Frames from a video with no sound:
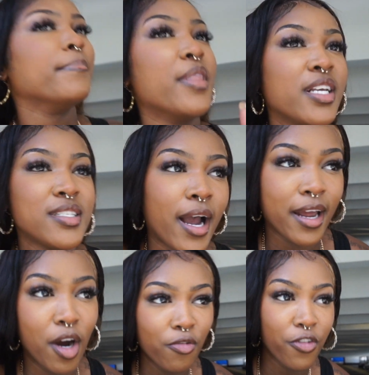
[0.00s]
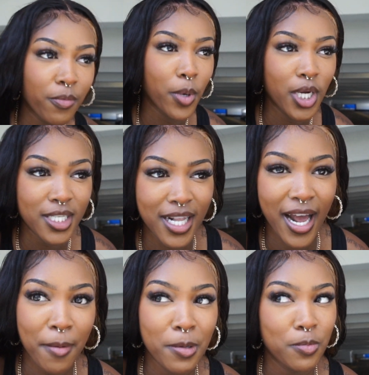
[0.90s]
the second outfit because
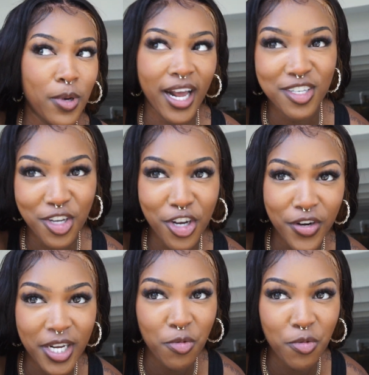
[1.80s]
like security,